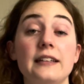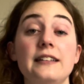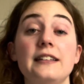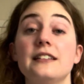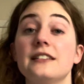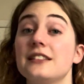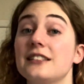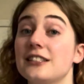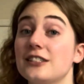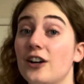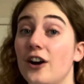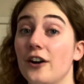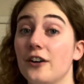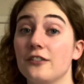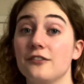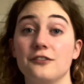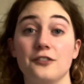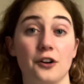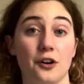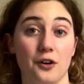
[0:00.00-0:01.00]

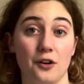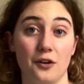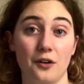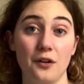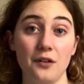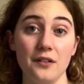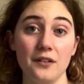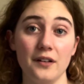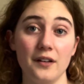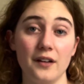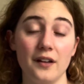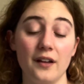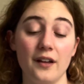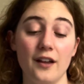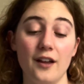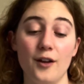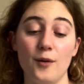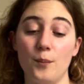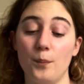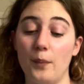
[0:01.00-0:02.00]
scarf girl,
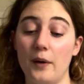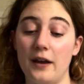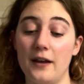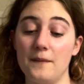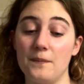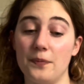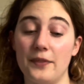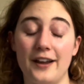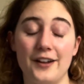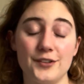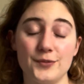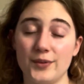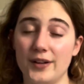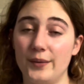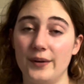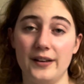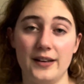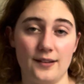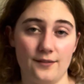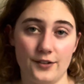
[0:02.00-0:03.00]
but that's why
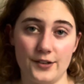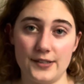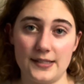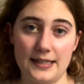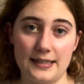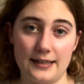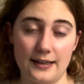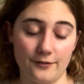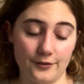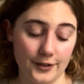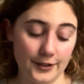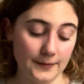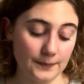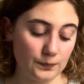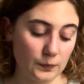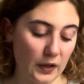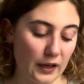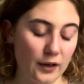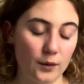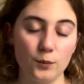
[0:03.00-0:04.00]
we never say
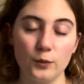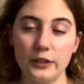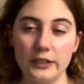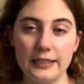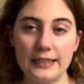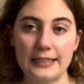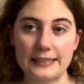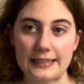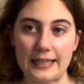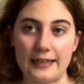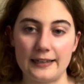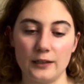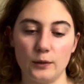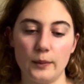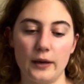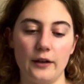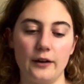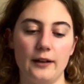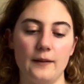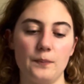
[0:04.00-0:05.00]
never, and I'm really excited
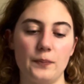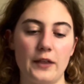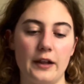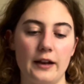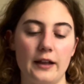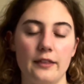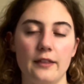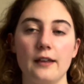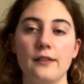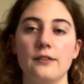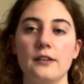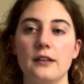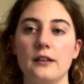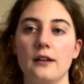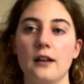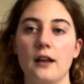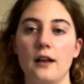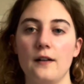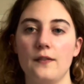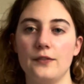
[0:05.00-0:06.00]
about it. And I think
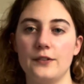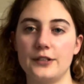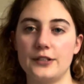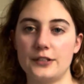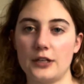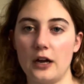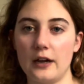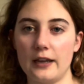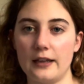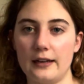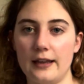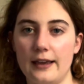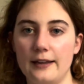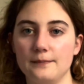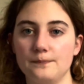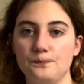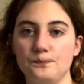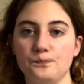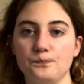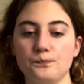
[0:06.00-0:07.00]
that the
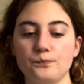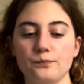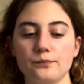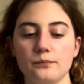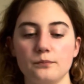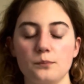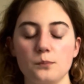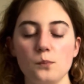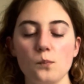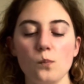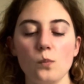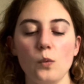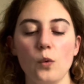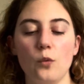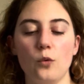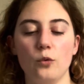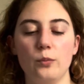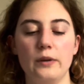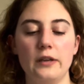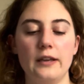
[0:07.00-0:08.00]
stockinette
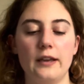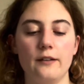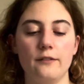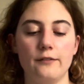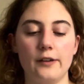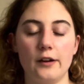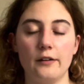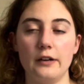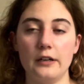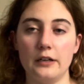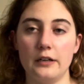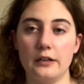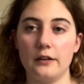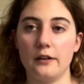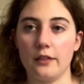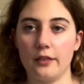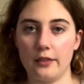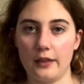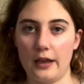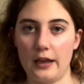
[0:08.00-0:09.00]
will be a very good
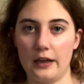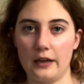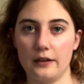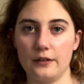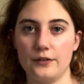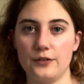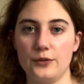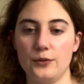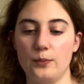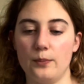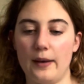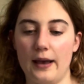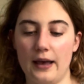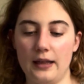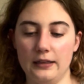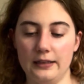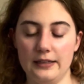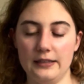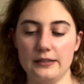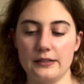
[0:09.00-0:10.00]
thing to
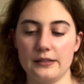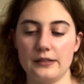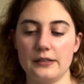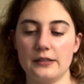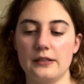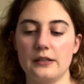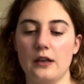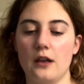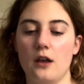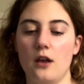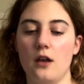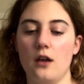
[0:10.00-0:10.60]
balance